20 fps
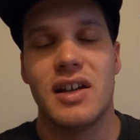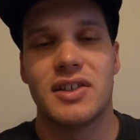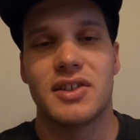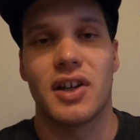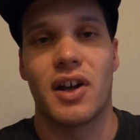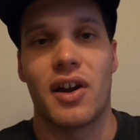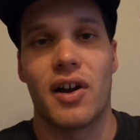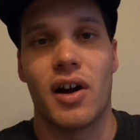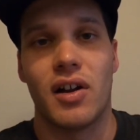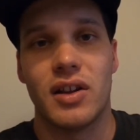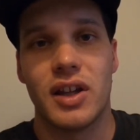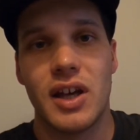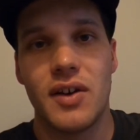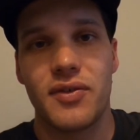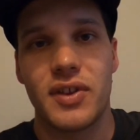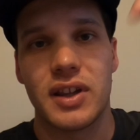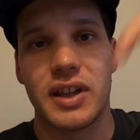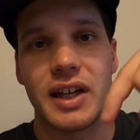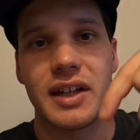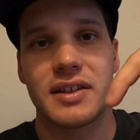So I'll leave
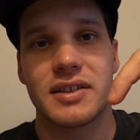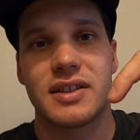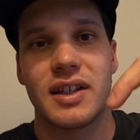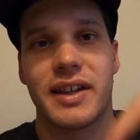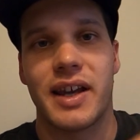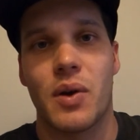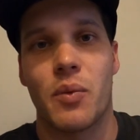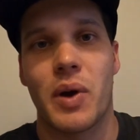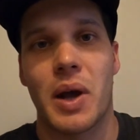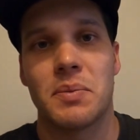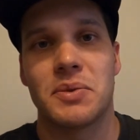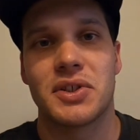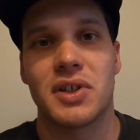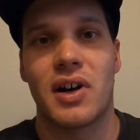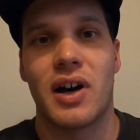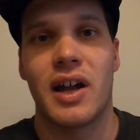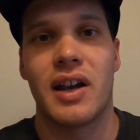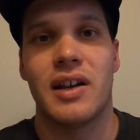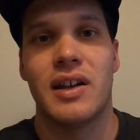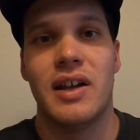the link to their
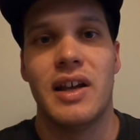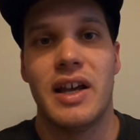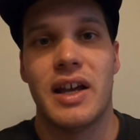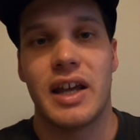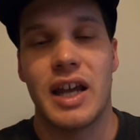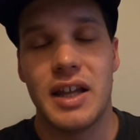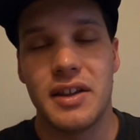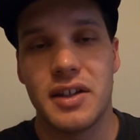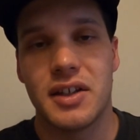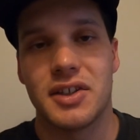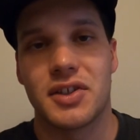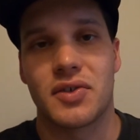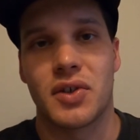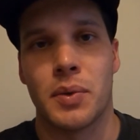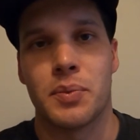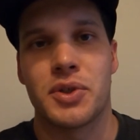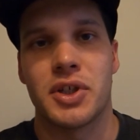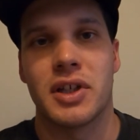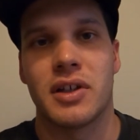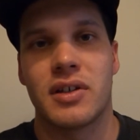website in the
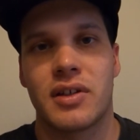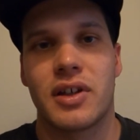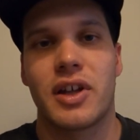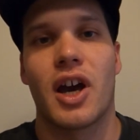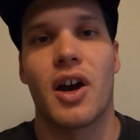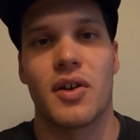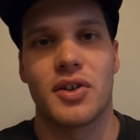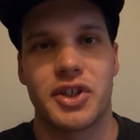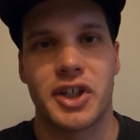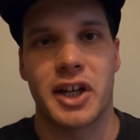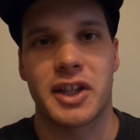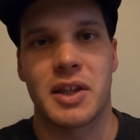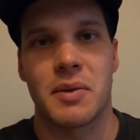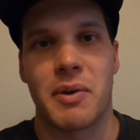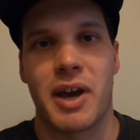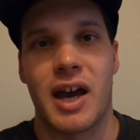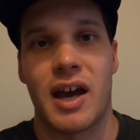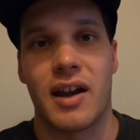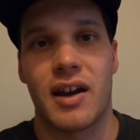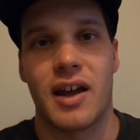description. Go and check them
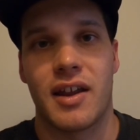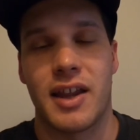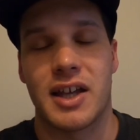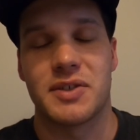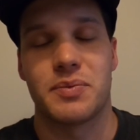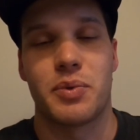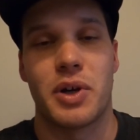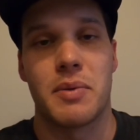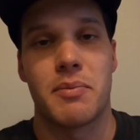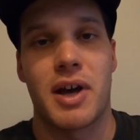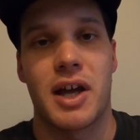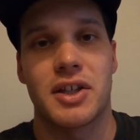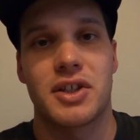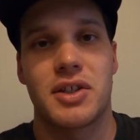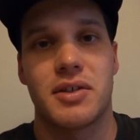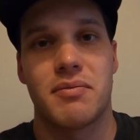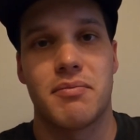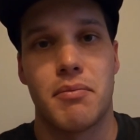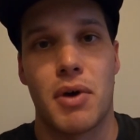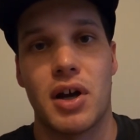out. And that's pretty
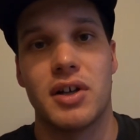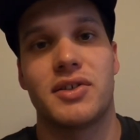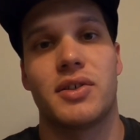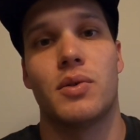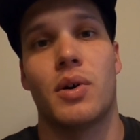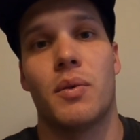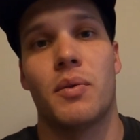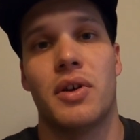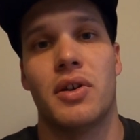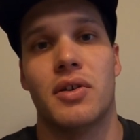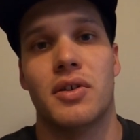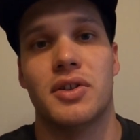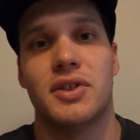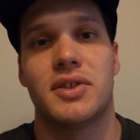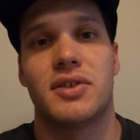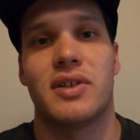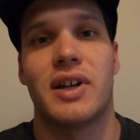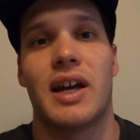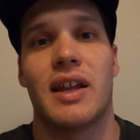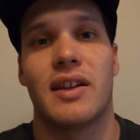much mostly what we
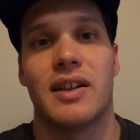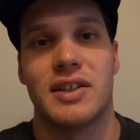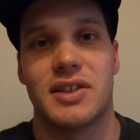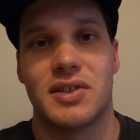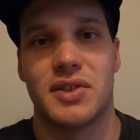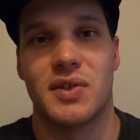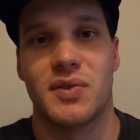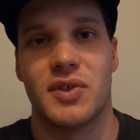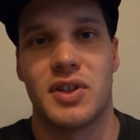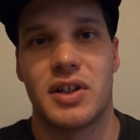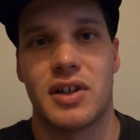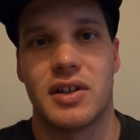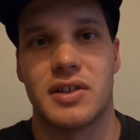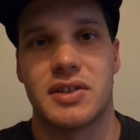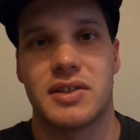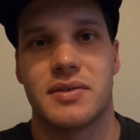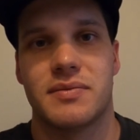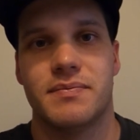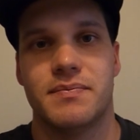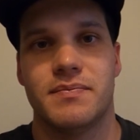use throughout these 2
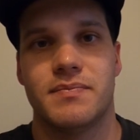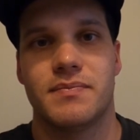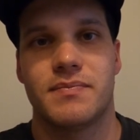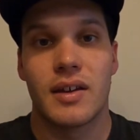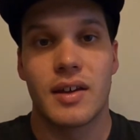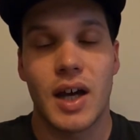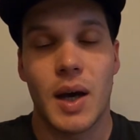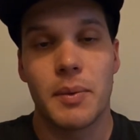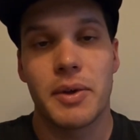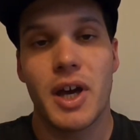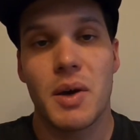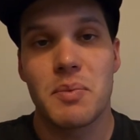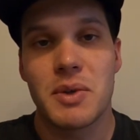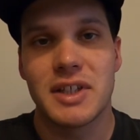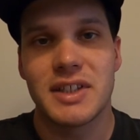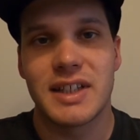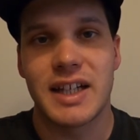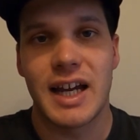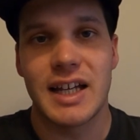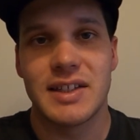videos. Coming up
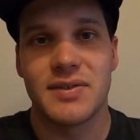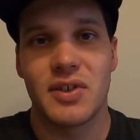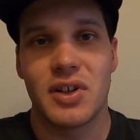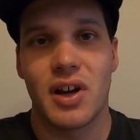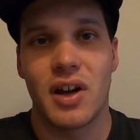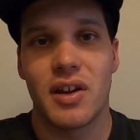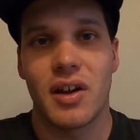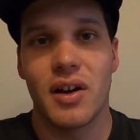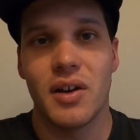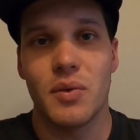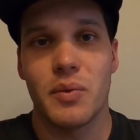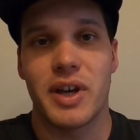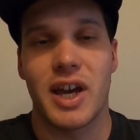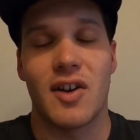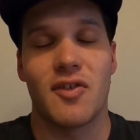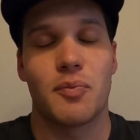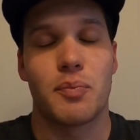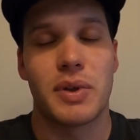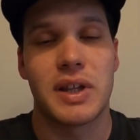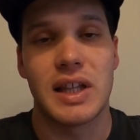in today's video though, we
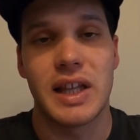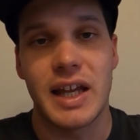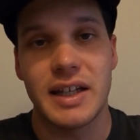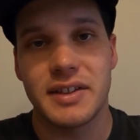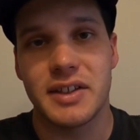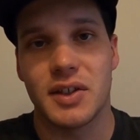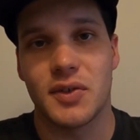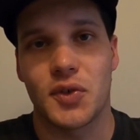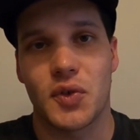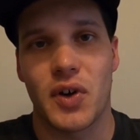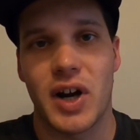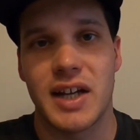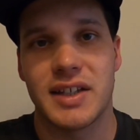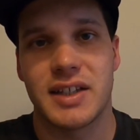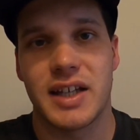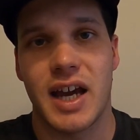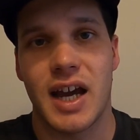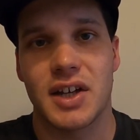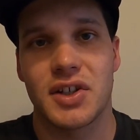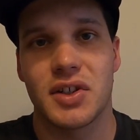have plenty of
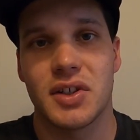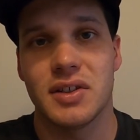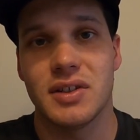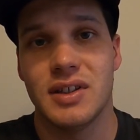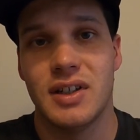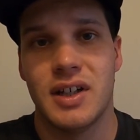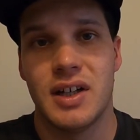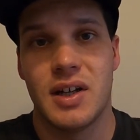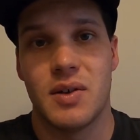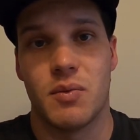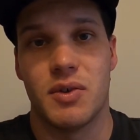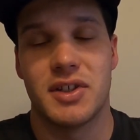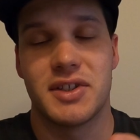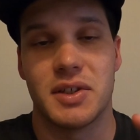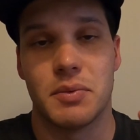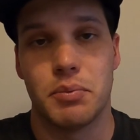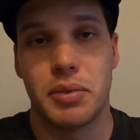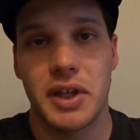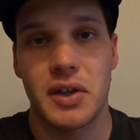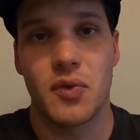crazy action with
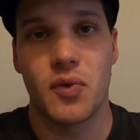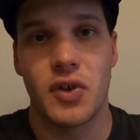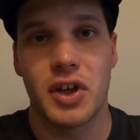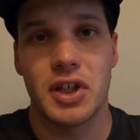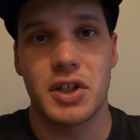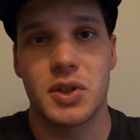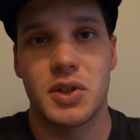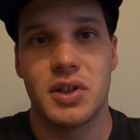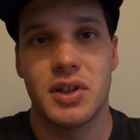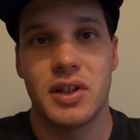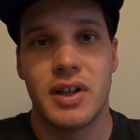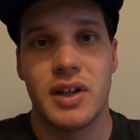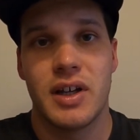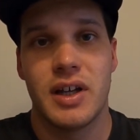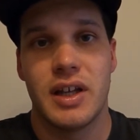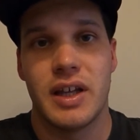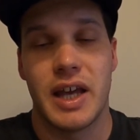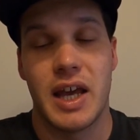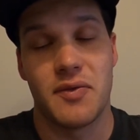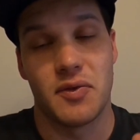some big fish,
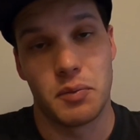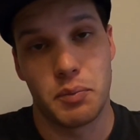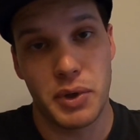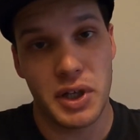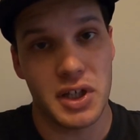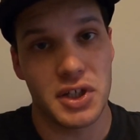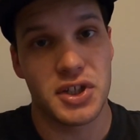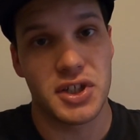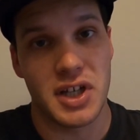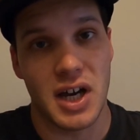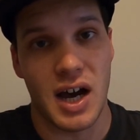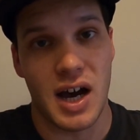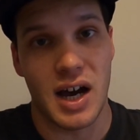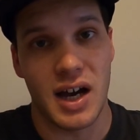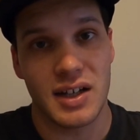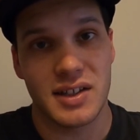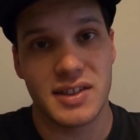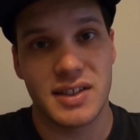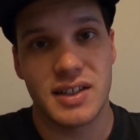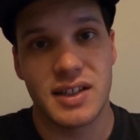even bigger
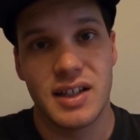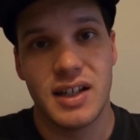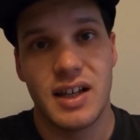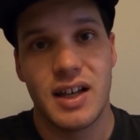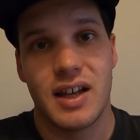sharks,